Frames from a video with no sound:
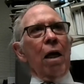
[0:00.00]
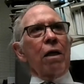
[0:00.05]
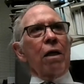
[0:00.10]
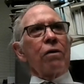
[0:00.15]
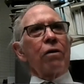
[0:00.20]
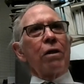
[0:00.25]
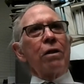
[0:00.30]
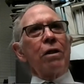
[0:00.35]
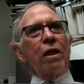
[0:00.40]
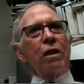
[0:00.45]

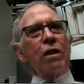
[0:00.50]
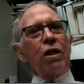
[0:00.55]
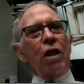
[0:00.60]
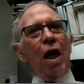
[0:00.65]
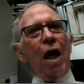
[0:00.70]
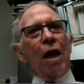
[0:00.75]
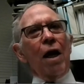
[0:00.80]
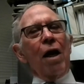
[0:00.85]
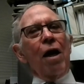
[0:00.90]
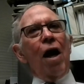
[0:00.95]
Sidney
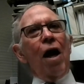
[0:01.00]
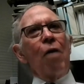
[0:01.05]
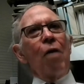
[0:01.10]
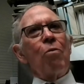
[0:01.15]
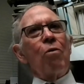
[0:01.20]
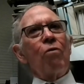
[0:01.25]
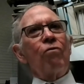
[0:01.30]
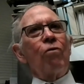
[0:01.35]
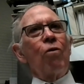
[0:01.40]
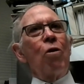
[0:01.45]
Chang and I
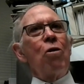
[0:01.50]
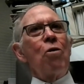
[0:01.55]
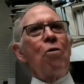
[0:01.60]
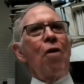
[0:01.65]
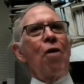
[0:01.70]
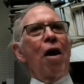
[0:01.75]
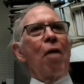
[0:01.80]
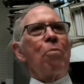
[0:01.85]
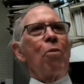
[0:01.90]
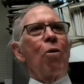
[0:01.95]
refer to
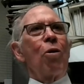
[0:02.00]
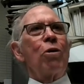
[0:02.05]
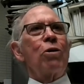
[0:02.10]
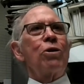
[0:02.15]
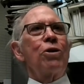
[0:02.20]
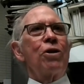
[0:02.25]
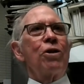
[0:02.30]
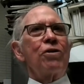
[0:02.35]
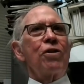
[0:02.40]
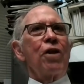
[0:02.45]
that
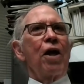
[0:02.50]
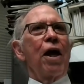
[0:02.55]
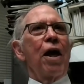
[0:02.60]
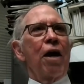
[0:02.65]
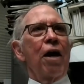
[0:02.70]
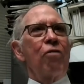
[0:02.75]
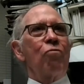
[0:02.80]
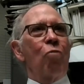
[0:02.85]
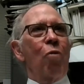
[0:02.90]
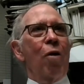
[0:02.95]
person as the
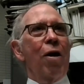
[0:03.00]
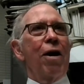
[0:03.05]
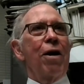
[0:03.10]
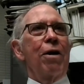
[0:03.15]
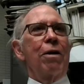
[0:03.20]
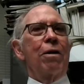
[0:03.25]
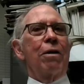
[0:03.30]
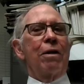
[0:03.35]
head red.